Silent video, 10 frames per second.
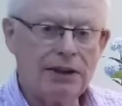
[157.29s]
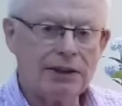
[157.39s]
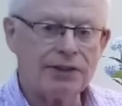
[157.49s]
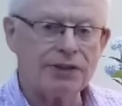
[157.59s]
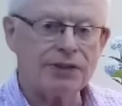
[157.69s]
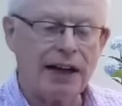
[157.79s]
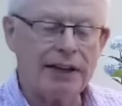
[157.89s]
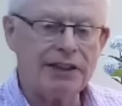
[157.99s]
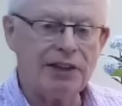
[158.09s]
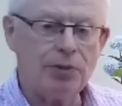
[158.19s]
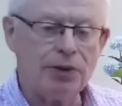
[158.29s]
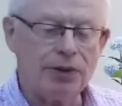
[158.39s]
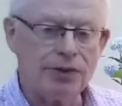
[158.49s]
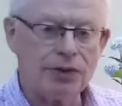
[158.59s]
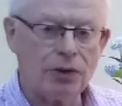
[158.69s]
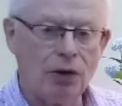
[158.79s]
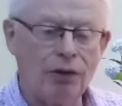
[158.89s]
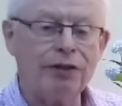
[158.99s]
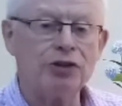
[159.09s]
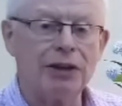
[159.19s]
The society was
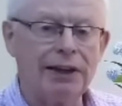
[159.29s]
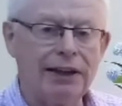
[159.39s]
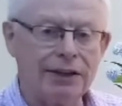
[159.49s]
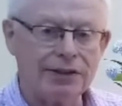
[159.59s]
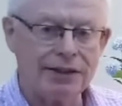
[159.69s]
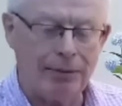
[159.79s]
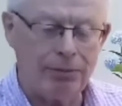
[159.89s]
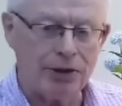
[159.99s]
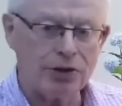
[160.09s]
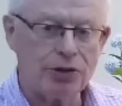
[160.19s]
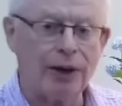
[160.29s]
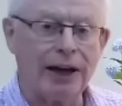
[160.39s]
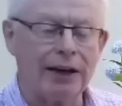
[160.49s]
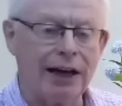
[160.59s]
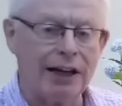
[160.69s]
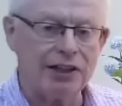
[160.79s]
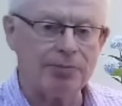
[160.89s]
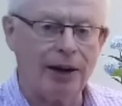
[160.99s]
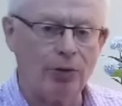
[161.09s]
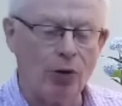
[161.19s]
officially established, recognized
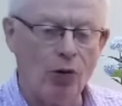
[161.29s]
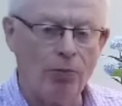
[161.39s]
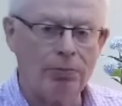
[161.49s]
by Rome